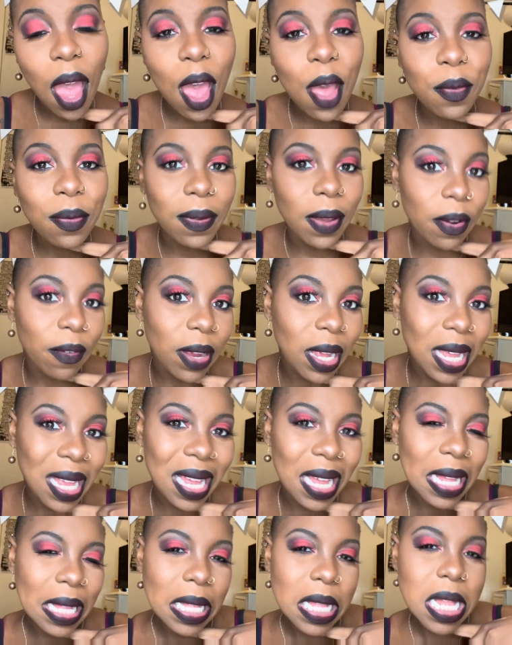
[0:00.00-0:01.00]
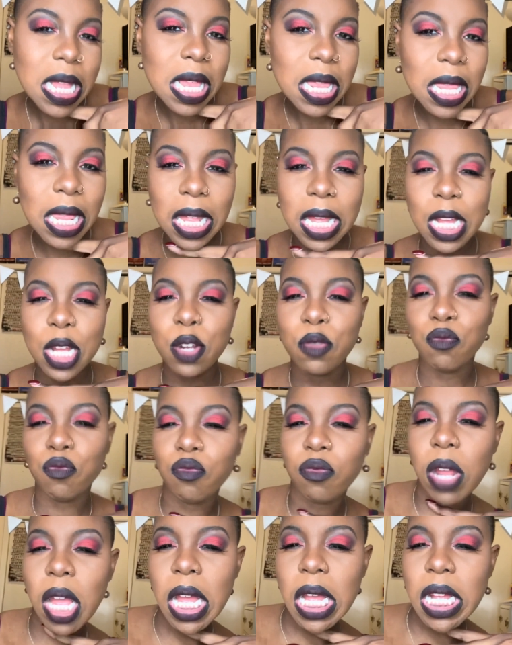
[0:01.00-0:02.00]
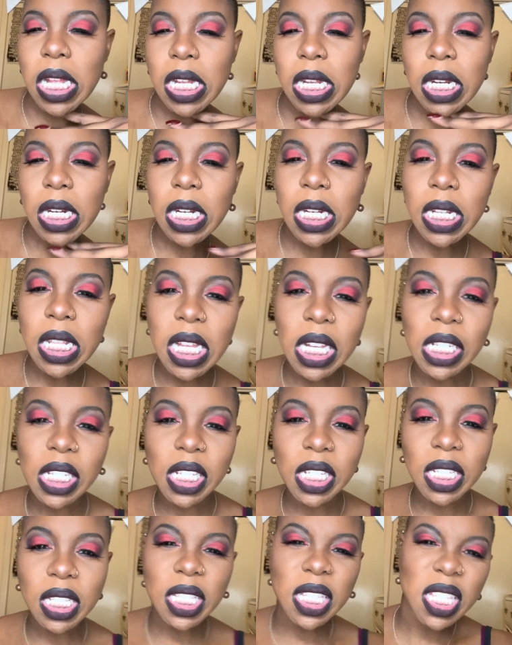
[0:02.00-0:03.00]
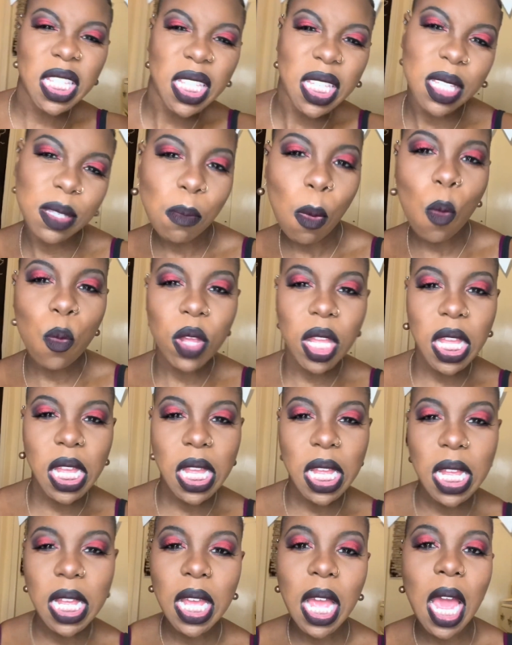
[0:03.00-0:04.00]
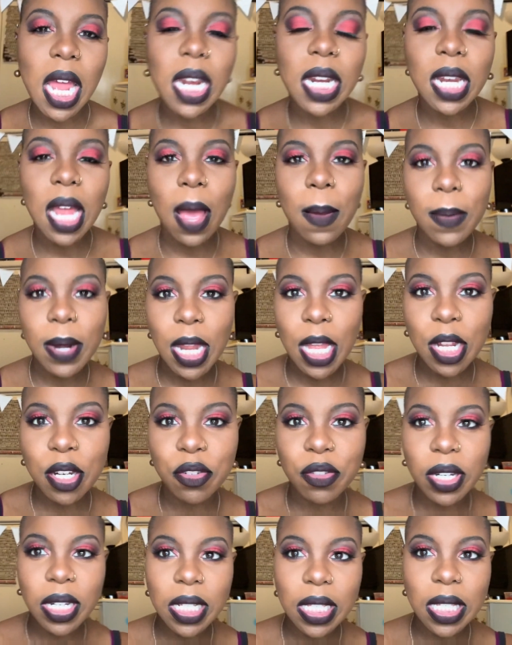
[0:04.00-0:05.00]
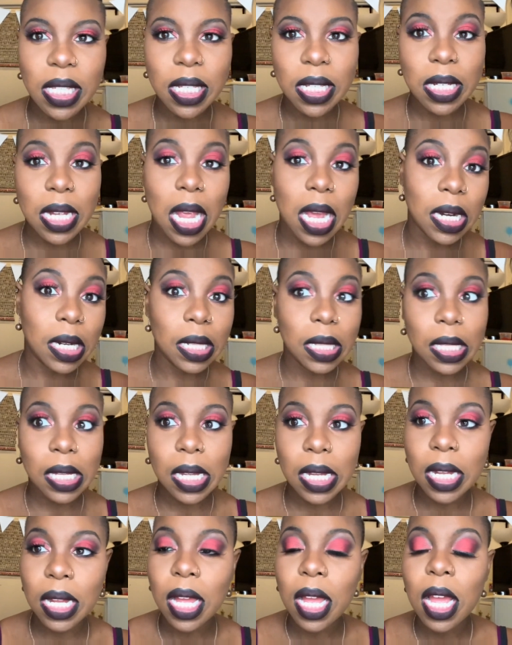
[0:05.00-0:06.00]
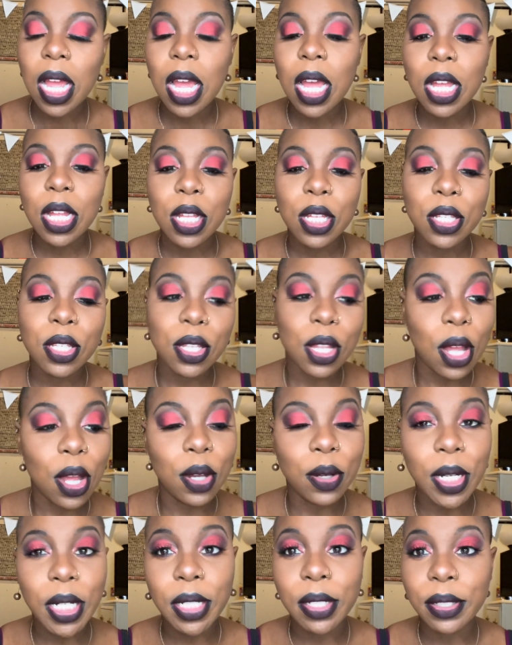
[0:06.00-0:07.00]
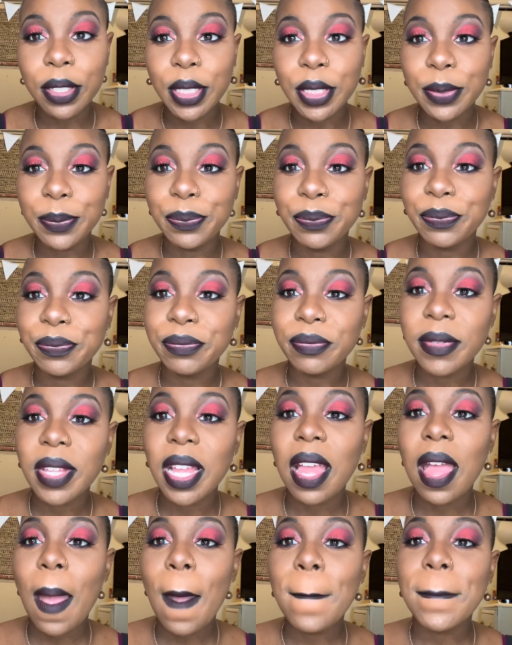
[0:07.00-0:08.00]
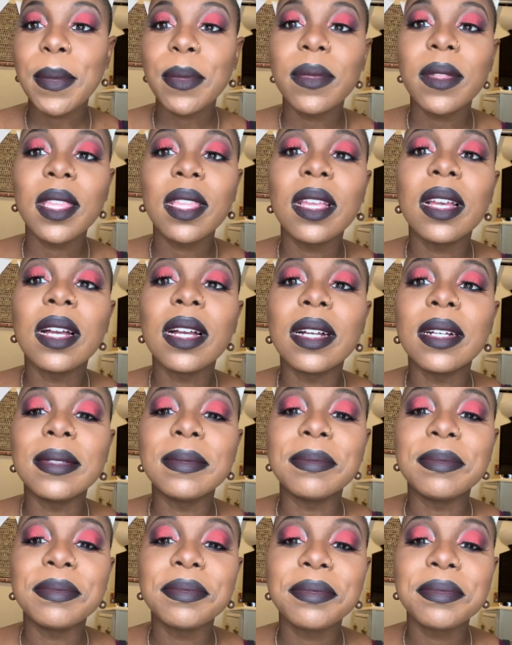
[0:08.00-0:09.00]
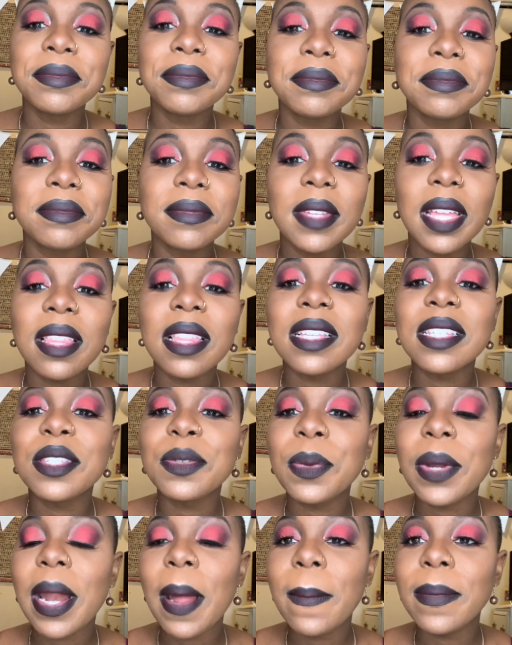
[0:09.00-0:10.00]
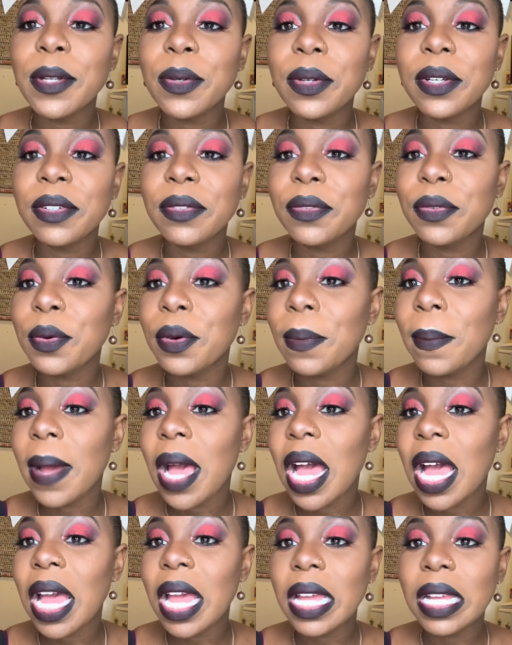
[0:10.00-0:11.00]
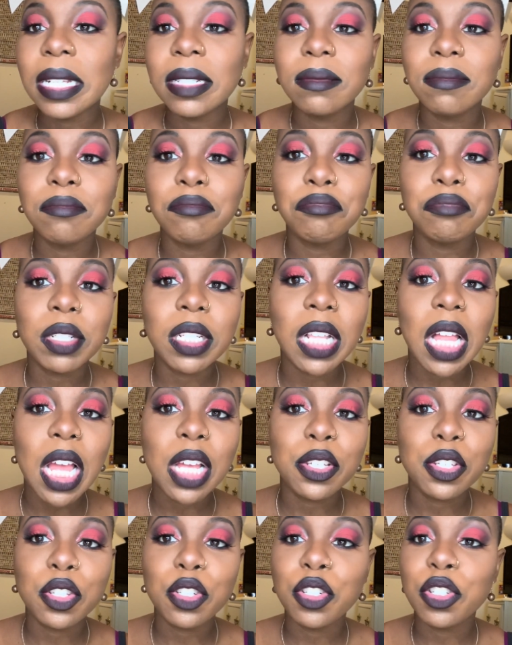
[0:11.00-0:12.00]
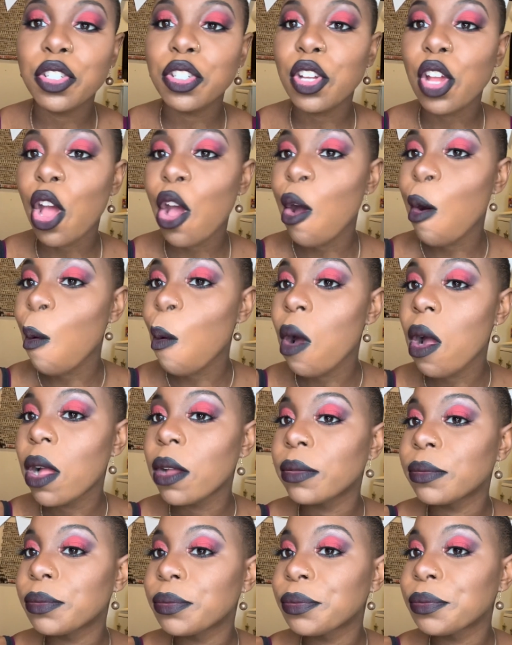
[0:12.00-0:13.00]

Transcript: a very like red, like smoky kind of dominatrix kind of thing. So I don't know. This is what I'm doing for my burlesque show.